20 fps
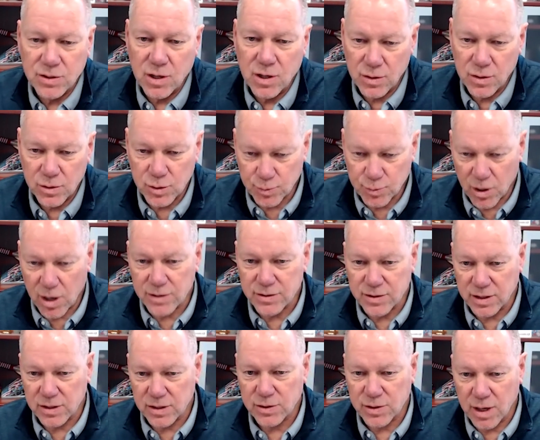all those
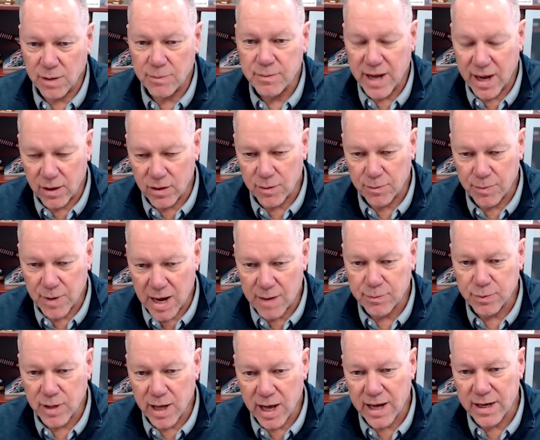projects come down the
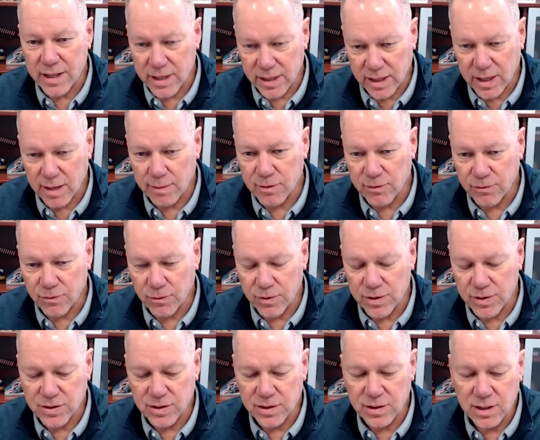pipeline and then come to
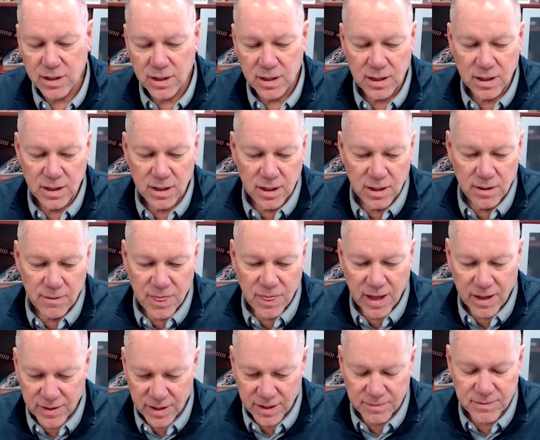fruition.
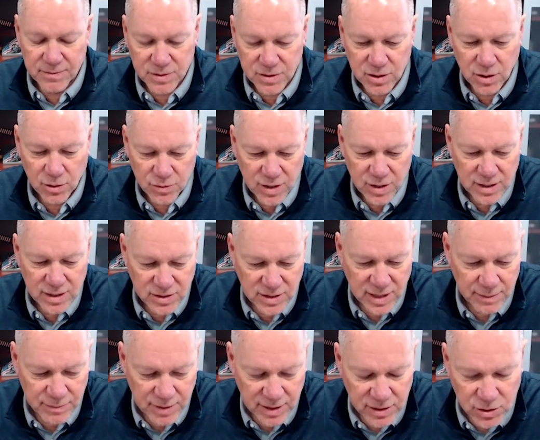And then,
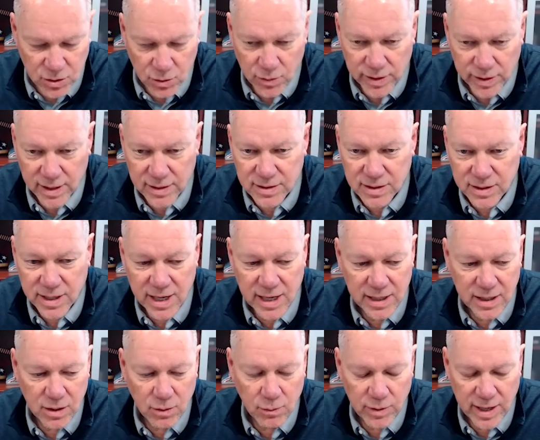same thing's going on
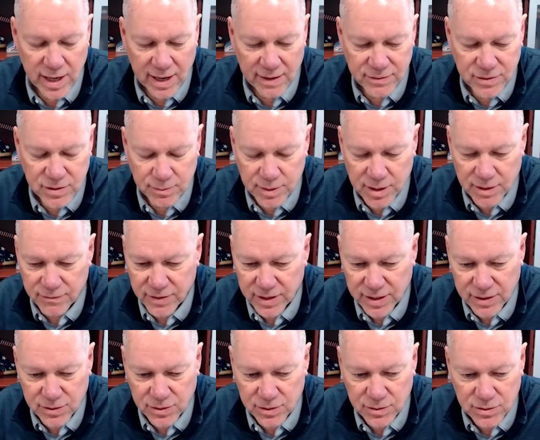today. We have some
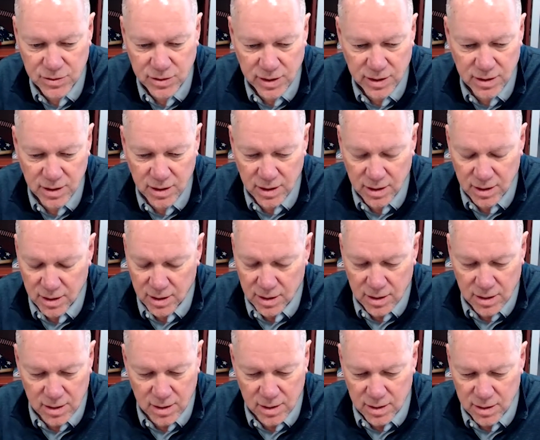innovations that
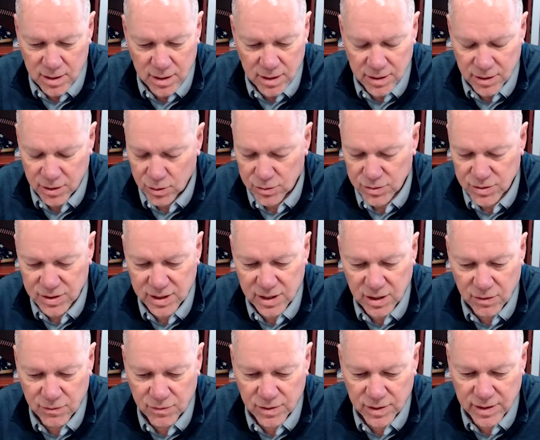you'll see
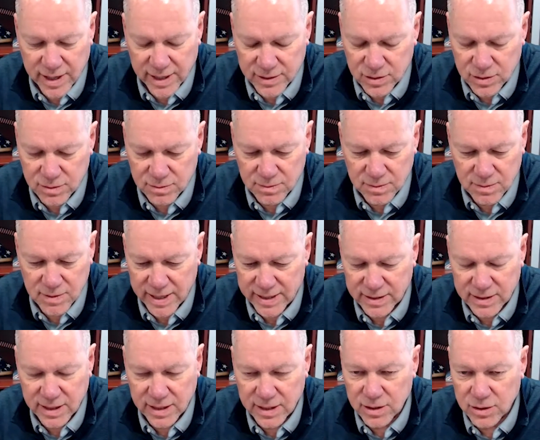over the next
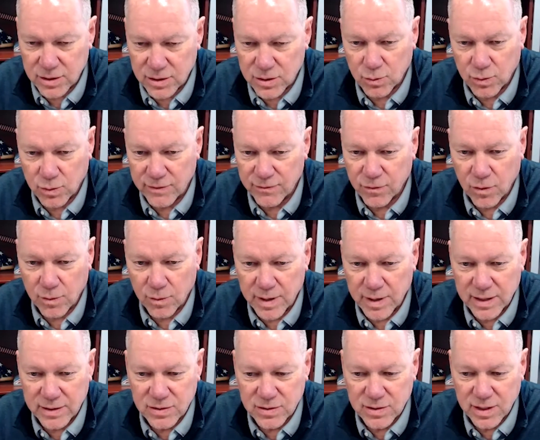18 to 24
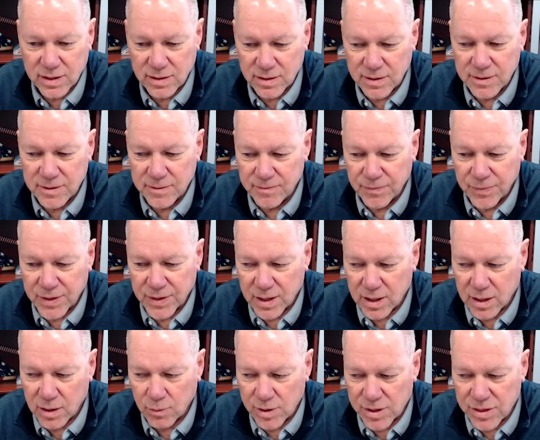months that
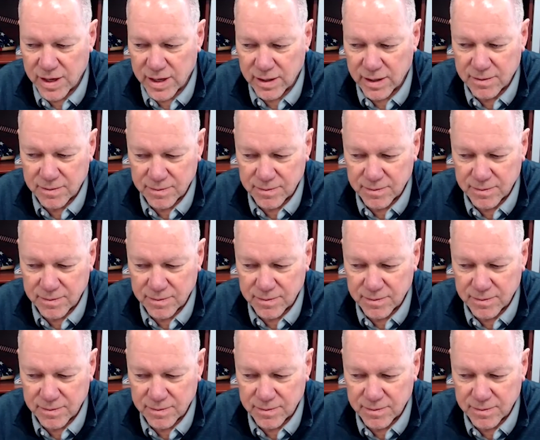we think